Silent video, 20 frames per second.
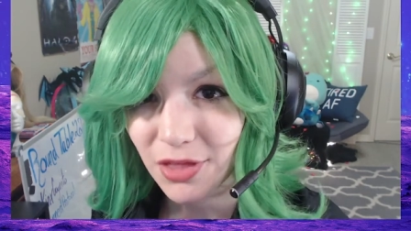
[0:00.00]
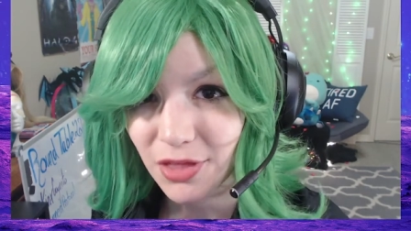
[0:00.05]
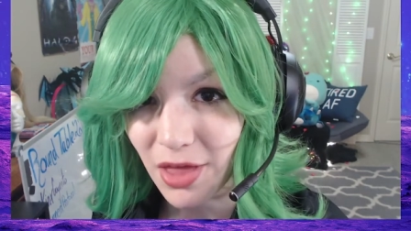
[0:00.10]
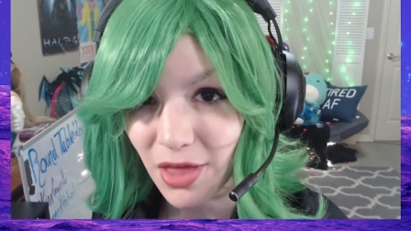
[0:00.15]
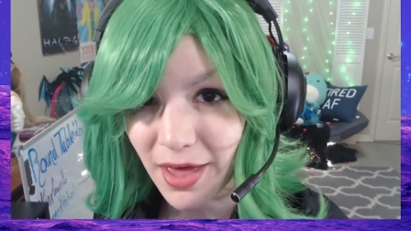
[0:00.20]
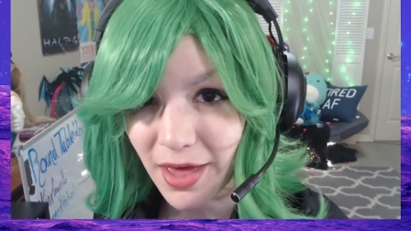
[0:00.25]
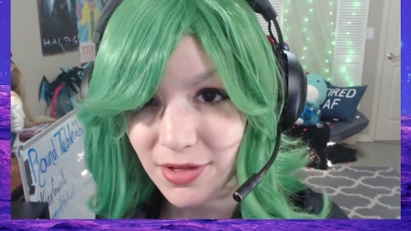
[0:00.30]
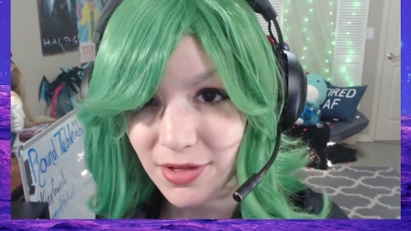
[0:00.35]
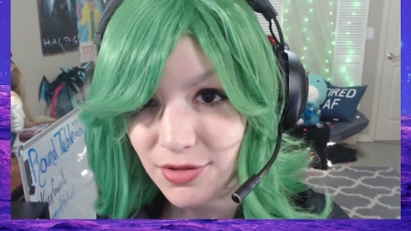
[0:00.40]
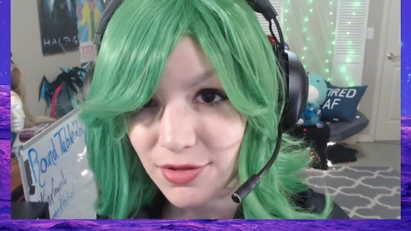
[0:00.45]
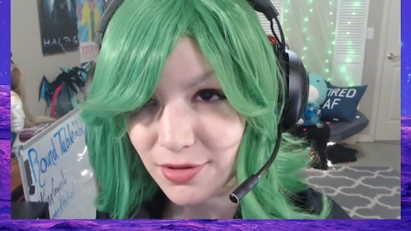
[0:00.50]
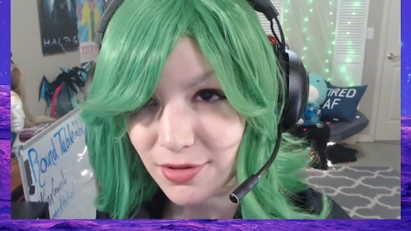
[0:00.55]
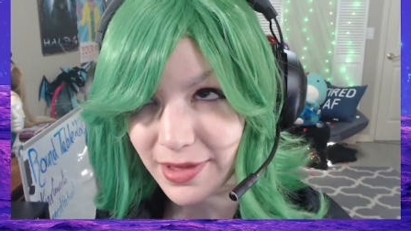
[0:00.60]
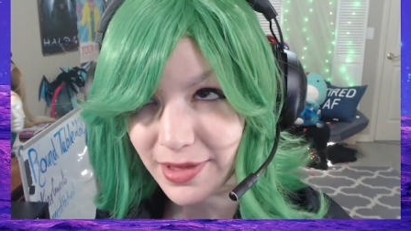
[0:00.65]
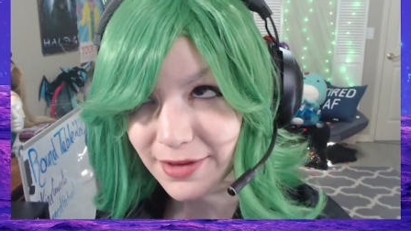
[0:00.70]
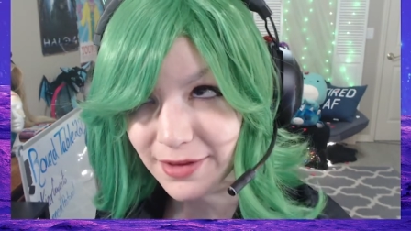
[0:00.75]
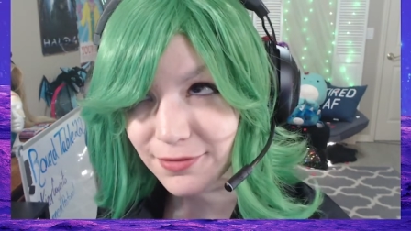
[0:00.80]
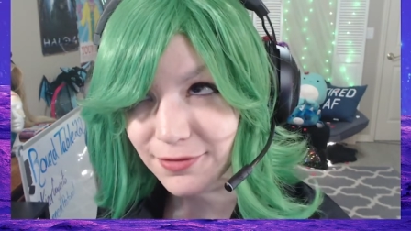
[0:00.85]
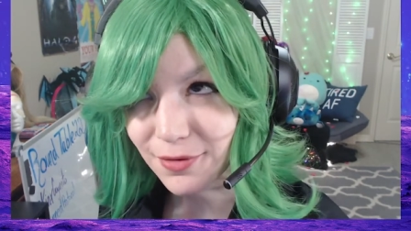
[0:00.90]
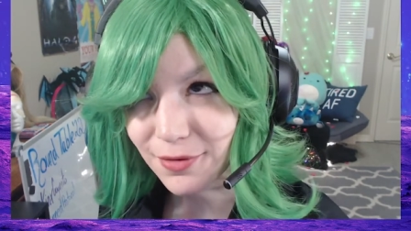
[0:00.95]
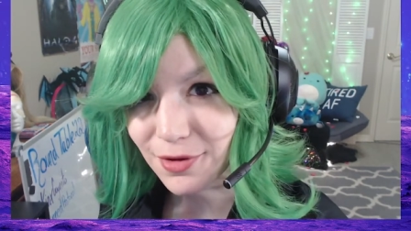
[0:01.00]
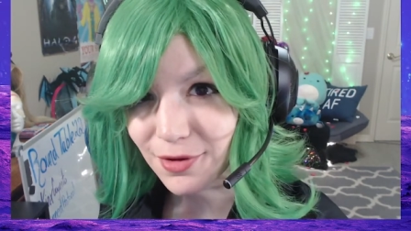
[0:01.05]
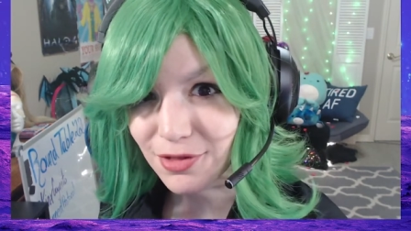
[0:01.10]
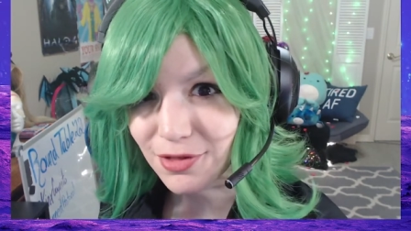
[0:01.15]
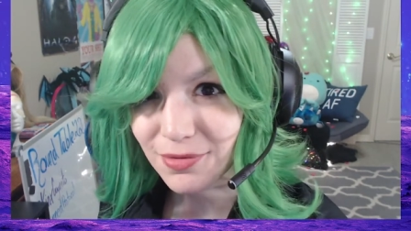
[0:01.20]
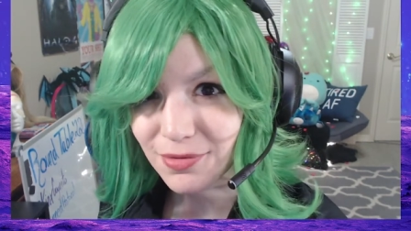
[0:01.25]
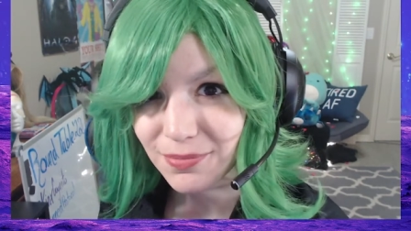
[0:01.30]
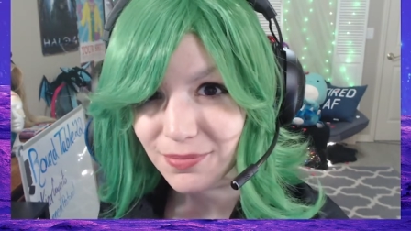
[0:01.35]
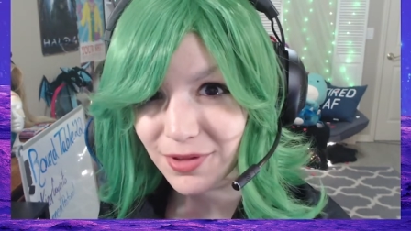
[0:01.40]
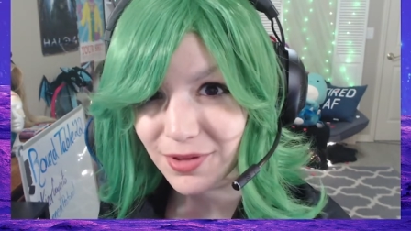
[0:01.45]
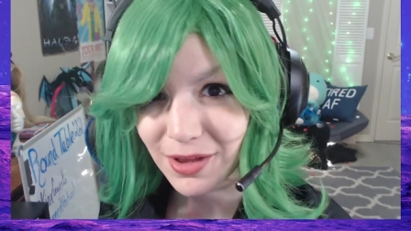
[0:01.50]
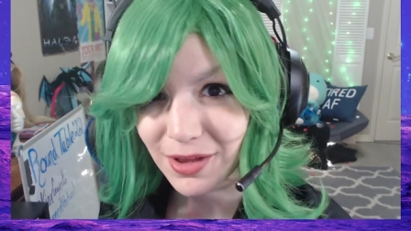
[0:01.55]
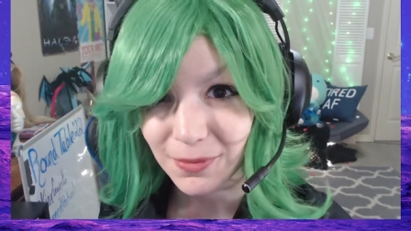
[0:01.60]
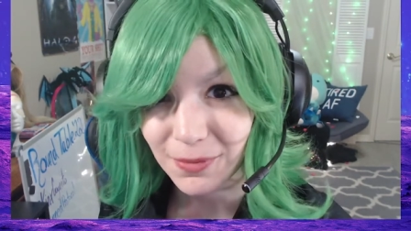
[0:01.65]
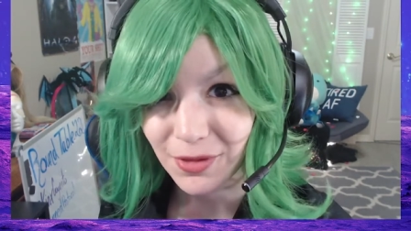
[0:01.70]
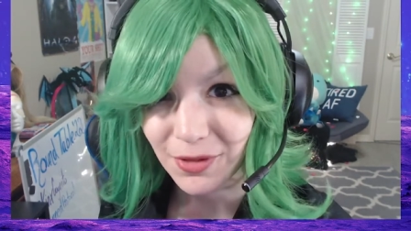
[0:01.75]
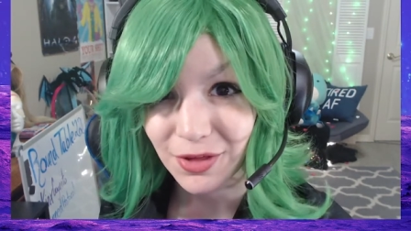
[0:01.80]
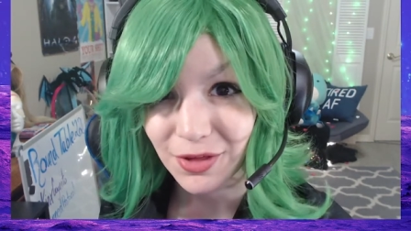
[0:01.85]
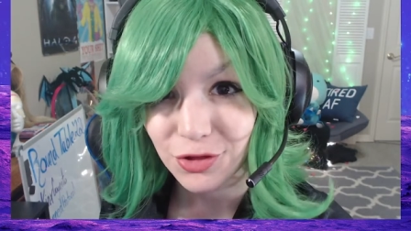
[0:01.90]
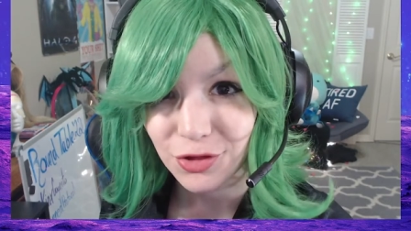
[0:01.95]
/ life force
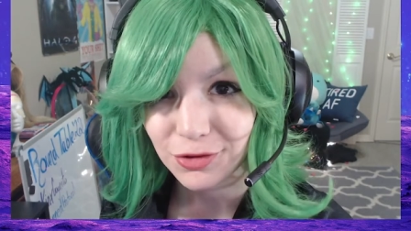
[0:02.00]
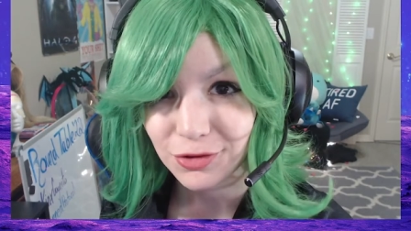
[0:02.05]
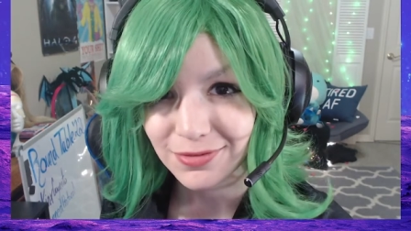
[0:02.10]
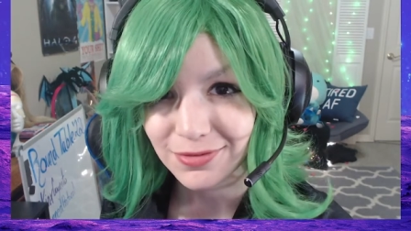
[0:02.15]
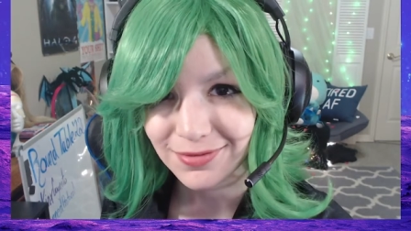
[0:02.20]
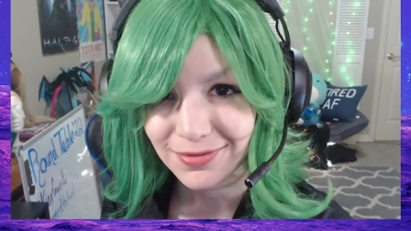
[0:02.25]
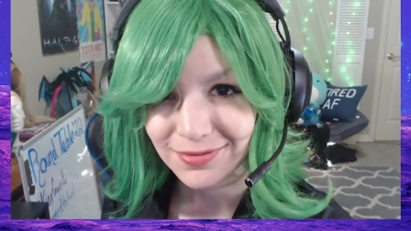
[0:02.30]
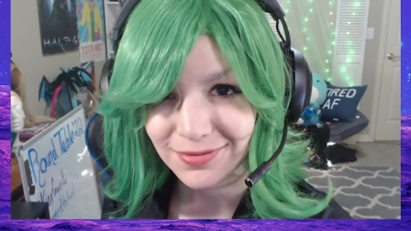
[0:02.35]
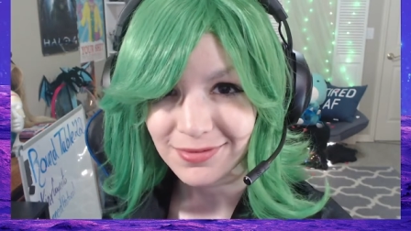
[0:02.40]
manipulation.